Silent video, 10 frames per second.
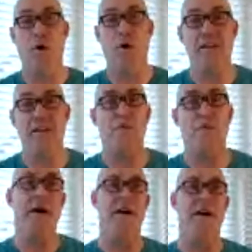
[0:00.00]
What is
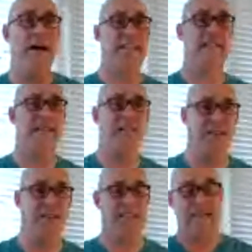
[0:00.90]
a water
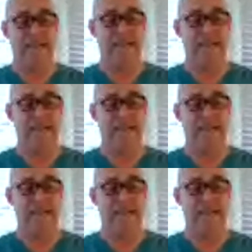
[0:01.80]
hyacinth? Right?